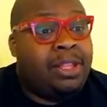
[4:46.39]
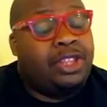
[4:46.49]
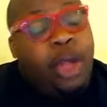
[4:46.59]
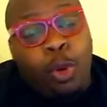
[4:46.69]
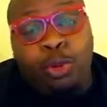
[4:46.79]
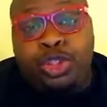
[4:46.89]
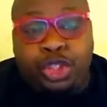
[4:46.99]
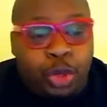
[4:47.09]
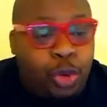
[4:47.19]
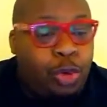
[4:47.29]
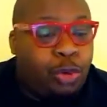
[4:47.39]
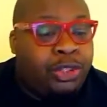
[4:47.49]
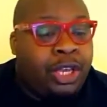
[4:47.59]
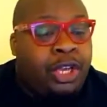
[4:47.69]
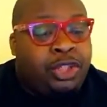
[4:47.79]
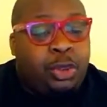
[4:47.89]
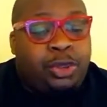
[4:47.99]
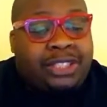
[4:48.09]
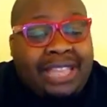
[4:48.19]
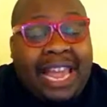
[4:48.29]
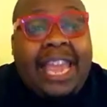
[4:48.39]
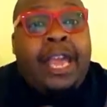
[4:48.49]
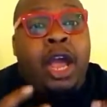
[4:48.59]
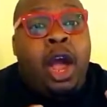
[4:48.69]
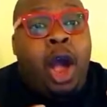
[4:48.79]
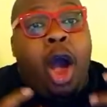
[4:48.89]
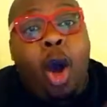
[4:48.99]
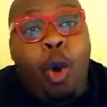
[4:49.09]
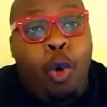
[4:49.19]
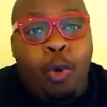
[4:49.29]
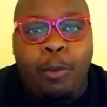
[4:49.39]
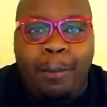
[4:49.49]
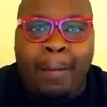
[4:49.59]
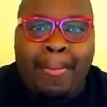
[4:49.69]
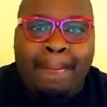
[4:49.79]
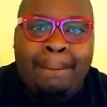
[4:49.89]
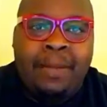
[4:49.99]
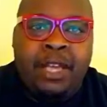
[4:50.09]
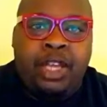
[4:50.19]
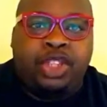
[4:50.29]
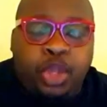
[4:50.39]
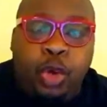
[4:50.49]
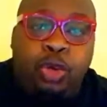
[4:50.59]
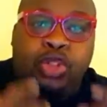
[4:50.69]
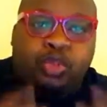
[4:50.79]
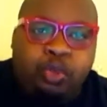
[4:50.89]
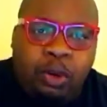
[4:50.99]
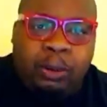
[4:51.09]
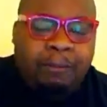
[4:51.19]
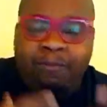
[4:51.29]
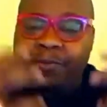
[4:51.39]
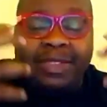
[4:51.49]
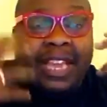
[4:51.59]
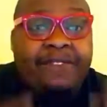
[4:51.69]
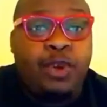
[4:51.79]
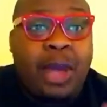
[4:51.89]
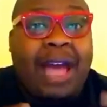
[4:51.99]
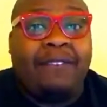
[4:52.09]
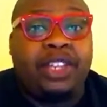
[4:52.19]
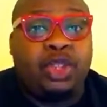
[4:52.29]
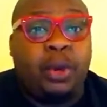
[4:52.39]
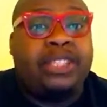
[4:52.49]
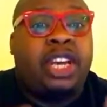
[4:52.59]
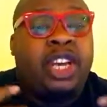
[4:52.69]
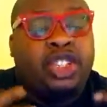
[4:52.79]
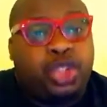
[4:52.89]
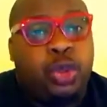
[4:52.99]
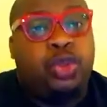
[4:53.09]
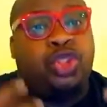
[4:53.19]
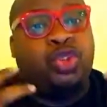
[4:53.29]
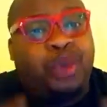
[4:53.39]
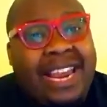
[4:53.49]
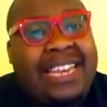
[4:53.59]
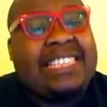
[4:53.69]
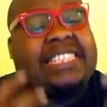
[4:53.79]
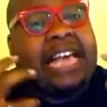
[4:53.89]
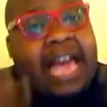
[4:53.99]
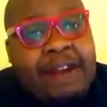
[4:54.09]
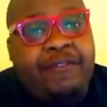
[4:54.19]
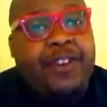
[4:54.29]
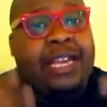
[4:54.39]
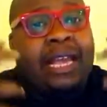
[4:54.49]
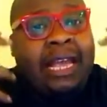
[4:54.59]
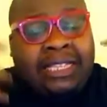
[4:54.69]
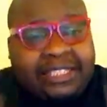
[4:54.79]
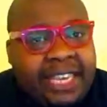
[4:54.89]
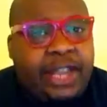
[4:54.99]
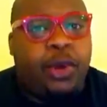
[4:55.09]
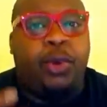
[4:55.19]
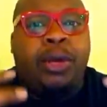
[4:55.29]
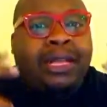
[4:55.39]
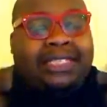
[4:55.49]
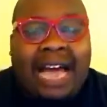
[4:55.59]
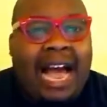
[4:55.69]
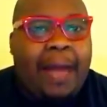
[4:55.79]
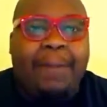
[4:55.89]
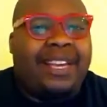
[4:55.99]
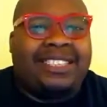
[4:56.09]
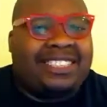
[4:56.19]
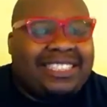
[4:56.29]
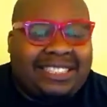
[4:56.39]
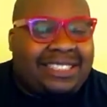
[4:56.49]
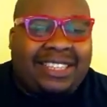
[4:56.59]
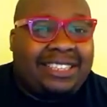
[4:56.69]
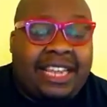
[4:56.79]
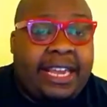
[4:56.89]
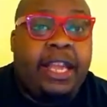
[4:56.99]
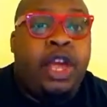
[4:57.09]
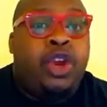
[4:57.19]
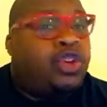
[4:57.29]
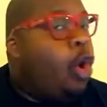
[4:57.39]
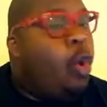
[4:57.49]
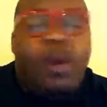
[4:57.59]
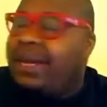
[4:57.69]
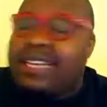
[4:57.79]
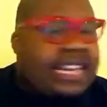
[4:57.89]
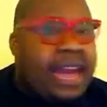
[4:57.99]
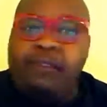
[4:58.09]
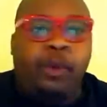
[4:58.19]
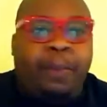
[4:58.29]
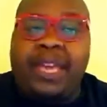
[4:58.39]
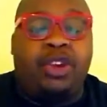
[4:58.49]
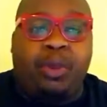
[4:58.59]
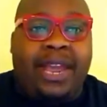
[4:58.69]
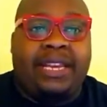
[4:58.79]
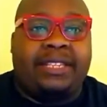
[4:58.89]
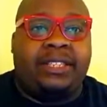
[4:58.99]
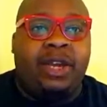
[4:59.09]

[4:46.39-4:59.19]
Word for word: Don't choose to stay home. Choose If you have the choice, choose greatness every single time, because this is the thing. No one can ever be greatness.